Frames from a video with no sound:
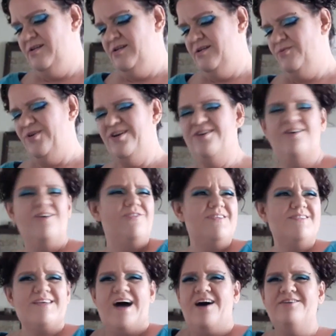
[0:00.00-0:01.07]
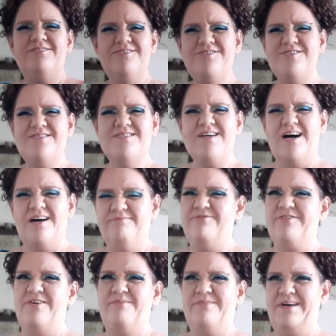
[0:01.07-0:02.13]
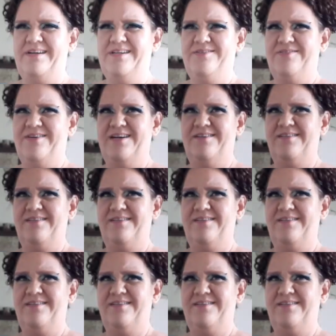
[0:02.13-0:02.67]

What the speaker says: Where did all these allergies come from anyway?